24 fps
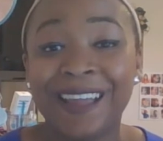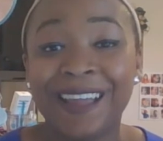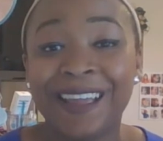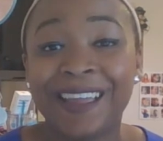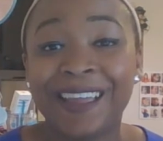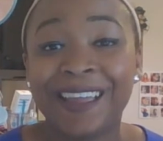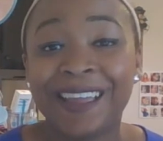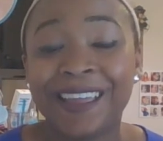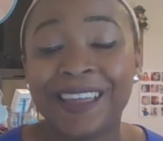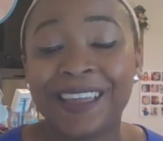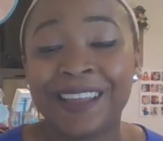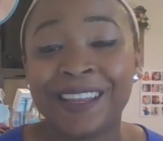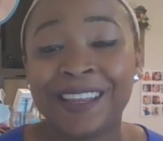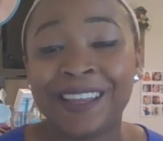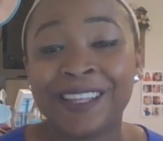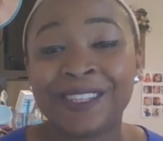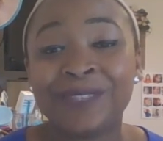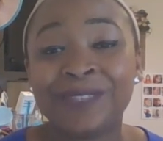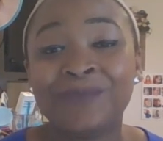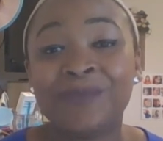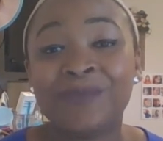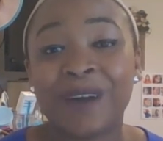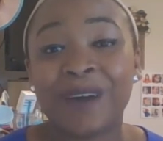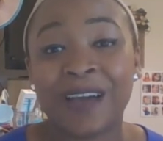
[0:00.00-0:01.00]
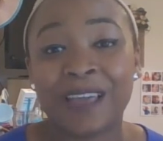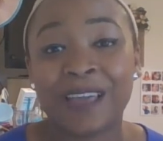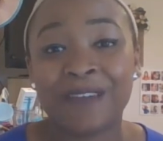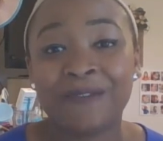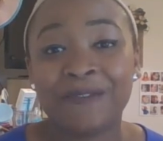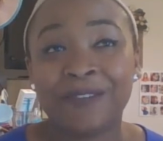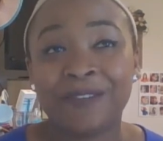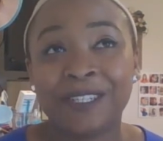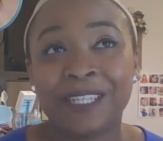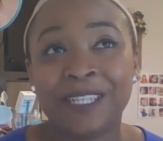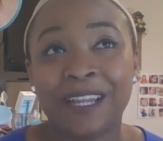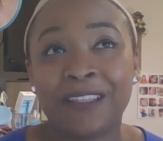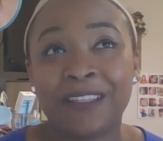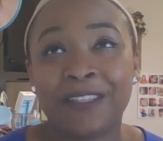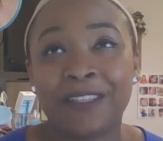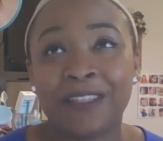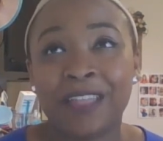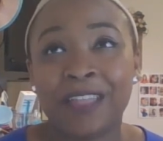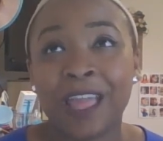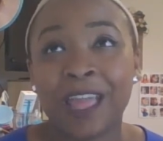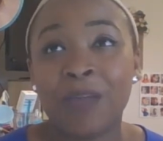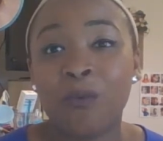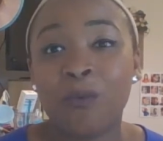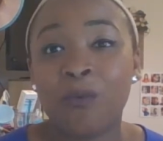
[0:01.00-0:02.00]
He and his wife decided that
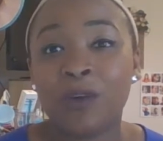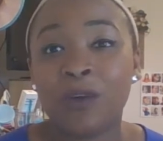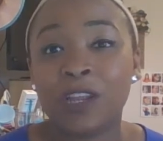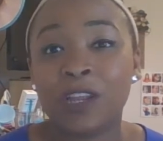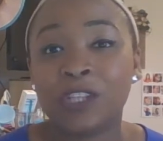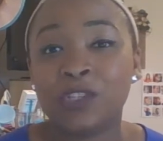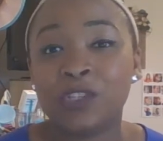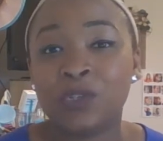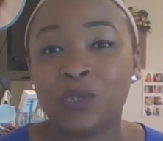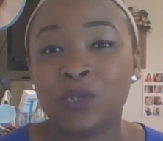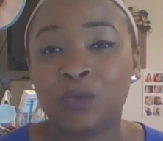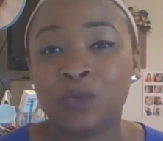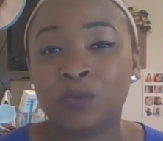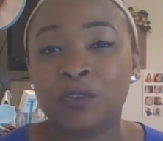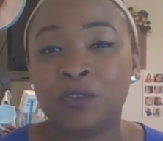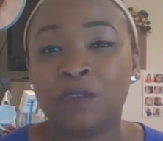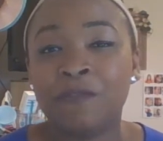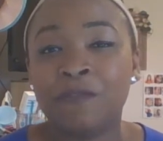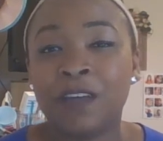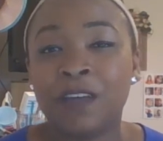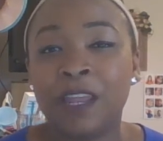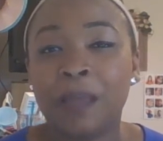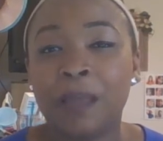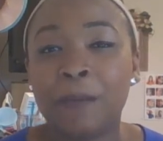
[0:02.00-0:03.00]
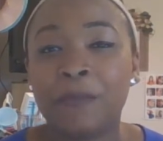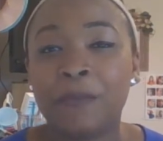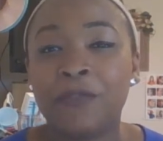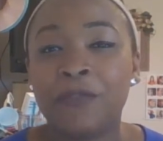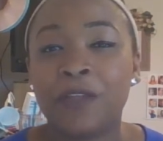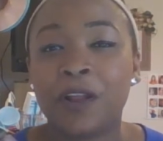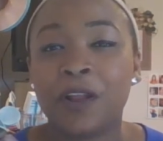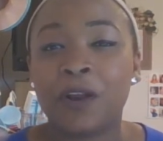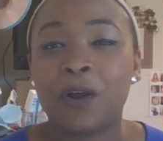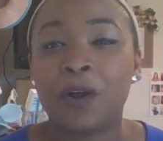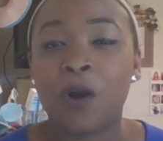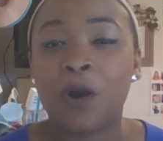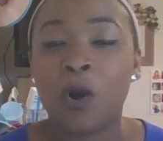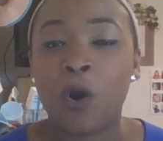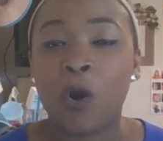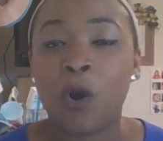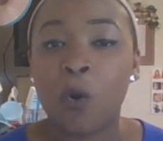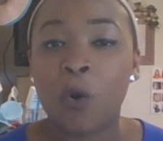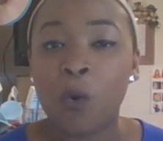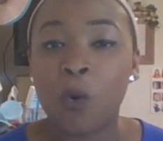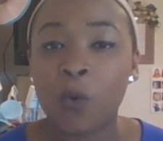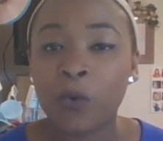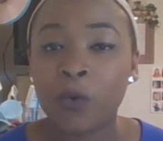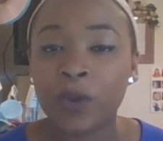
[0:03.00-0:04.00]
they wanted to develop their
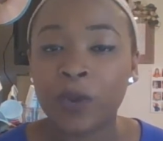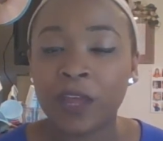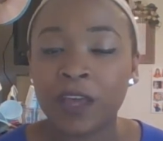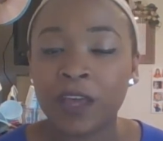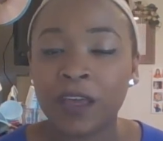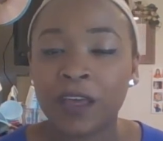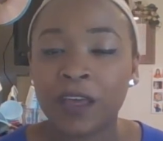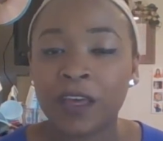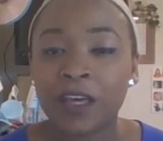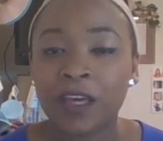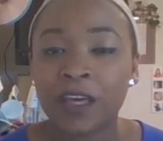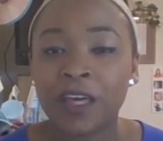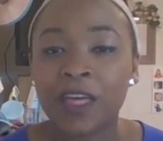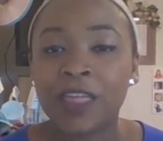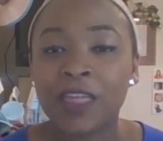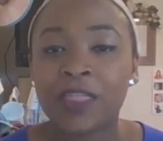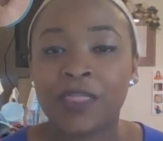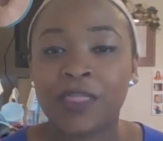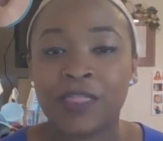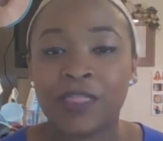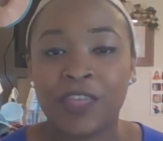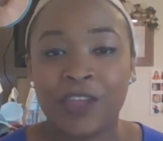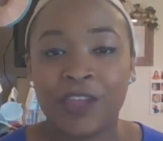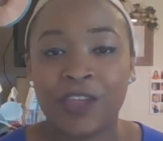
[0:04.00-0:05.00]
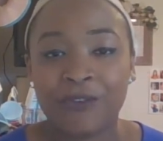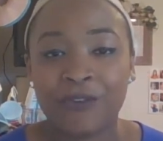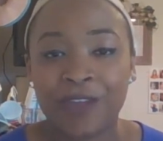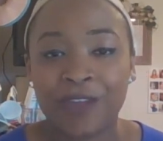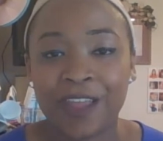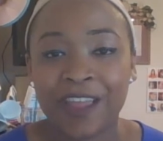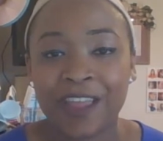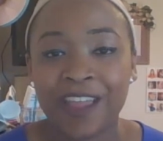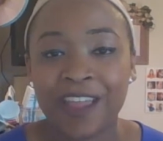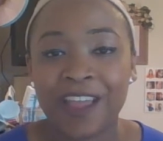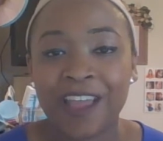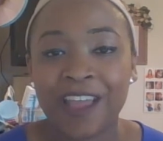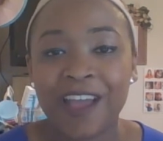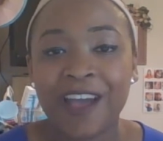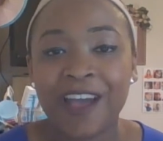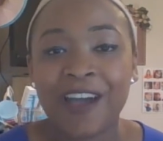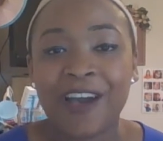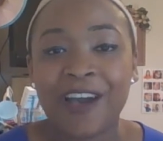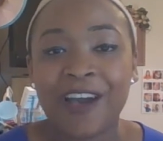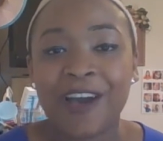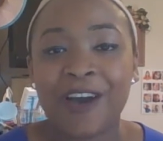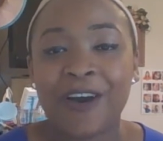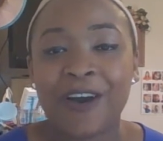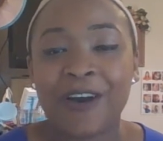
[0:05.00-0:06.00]
own theory
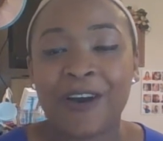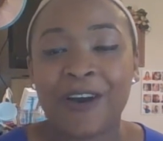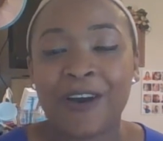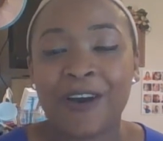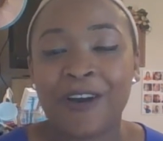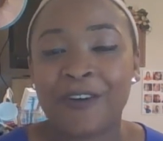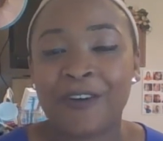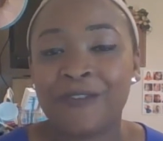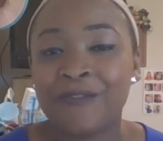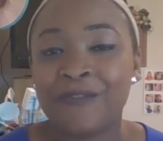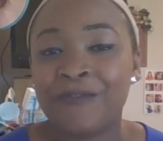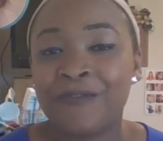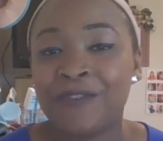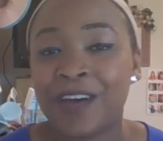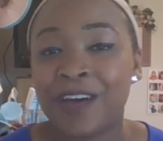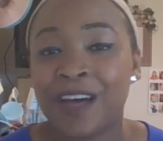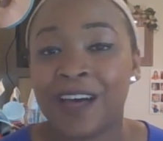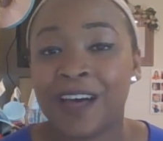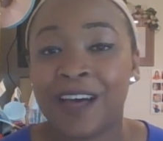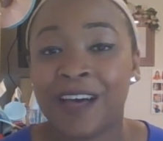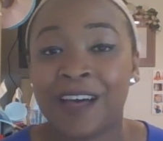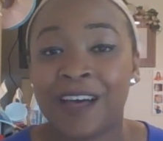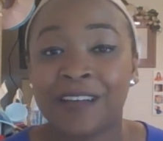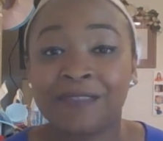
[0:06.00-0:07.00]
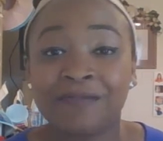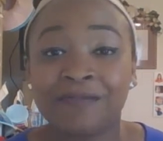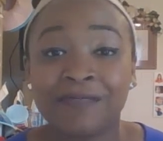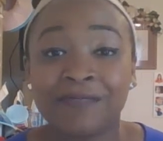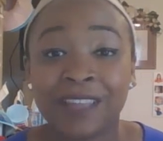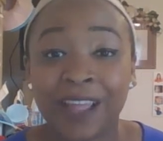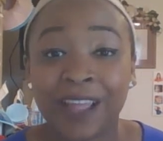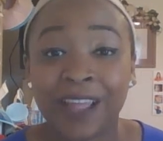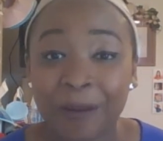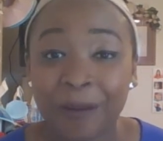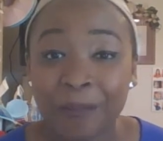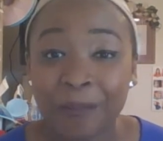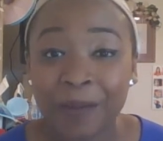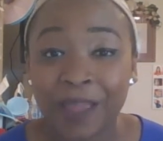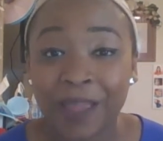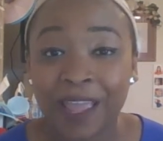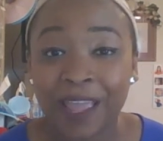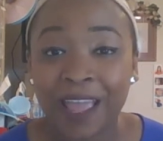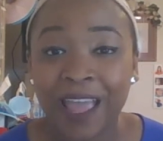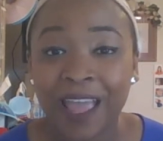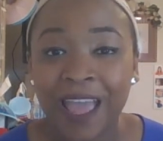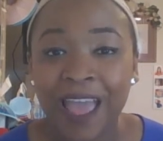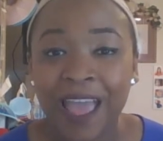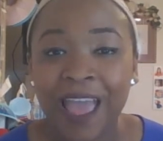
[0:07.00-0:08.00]
of
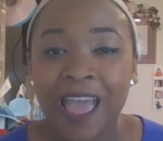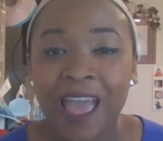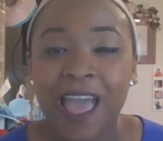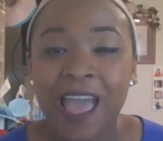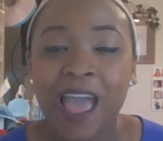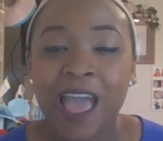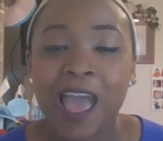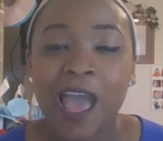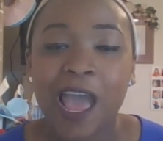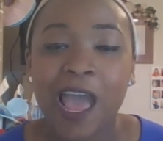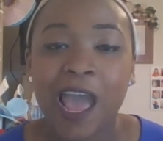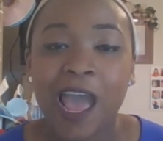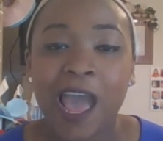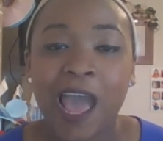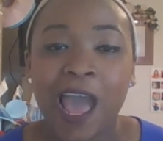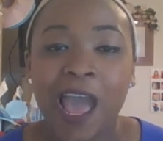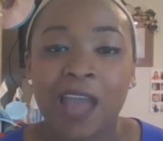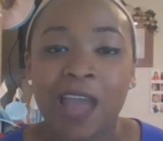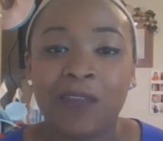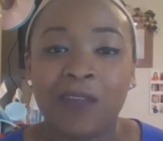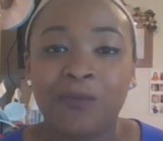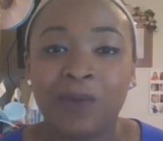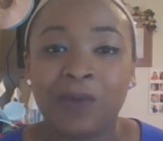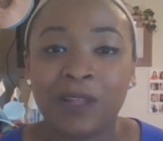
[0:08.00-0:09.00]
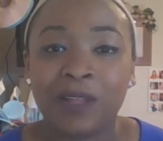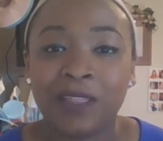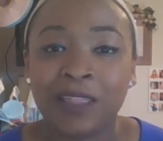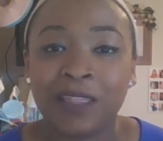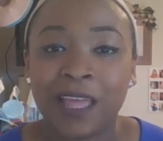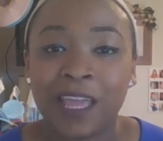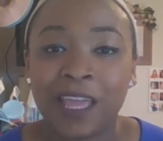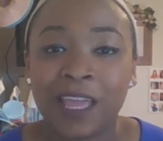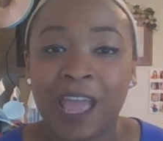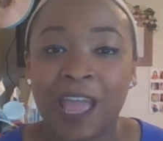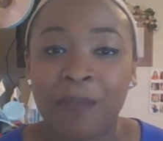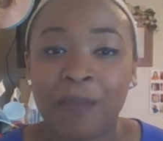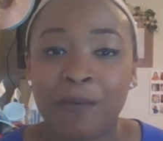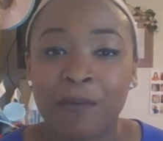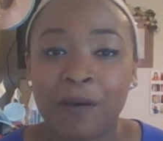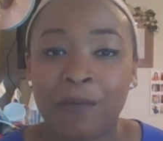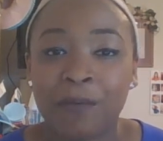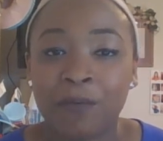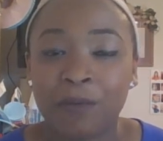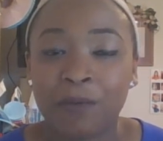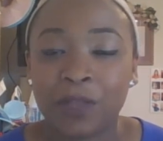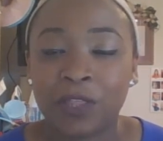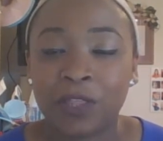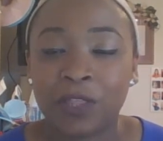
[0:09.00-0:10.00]
therapy. And what they came up
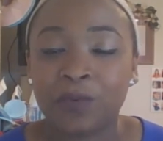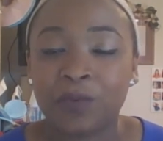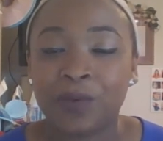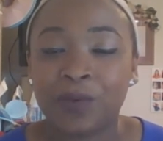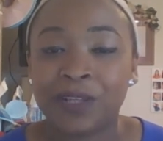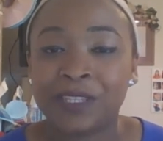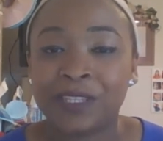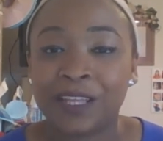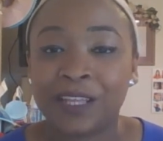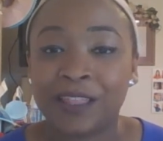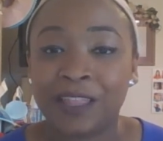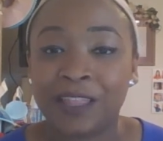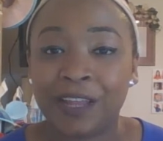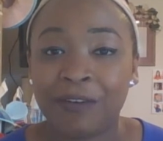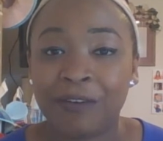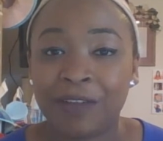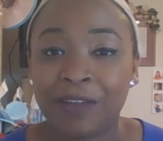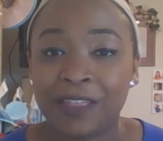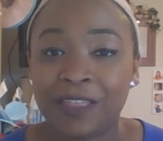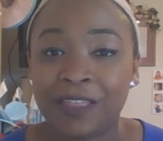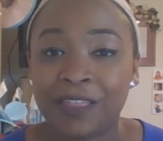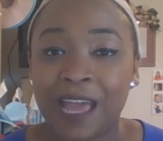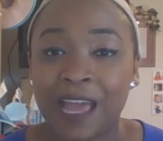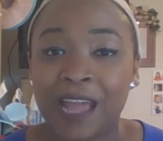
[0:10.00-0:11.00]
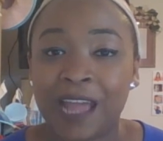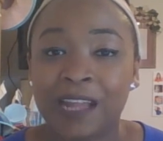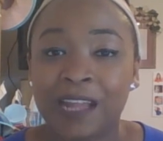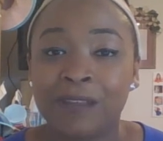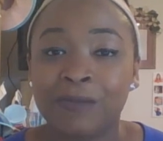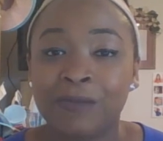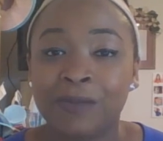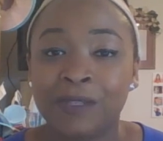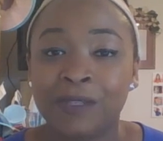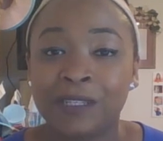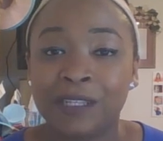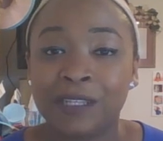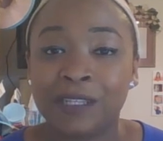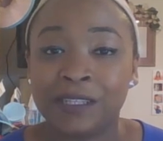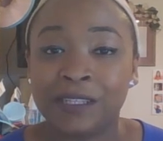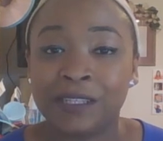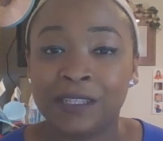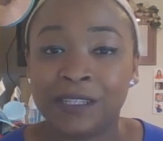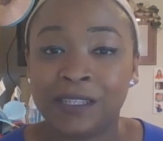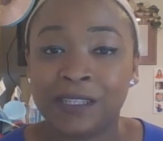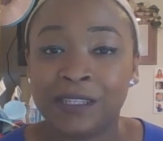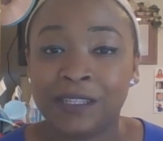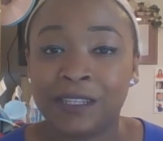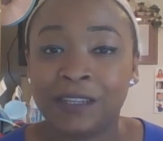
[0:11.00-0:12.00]
with was a theory that was
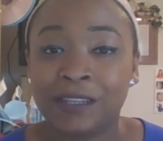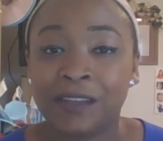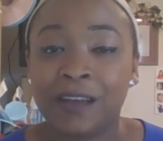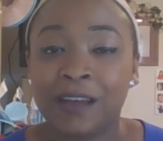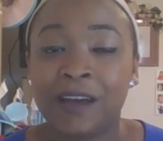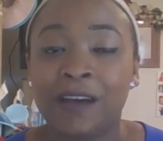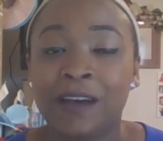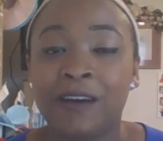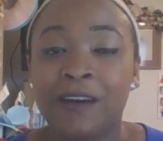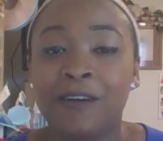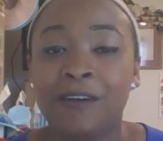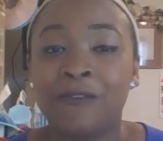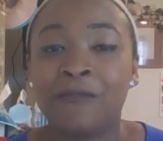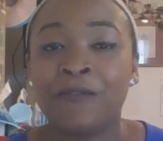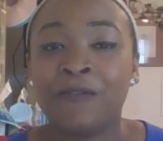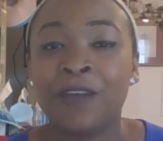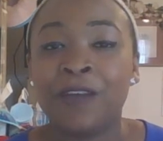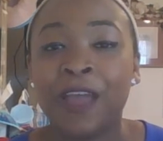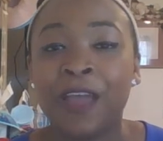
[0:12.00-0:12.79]
consistent of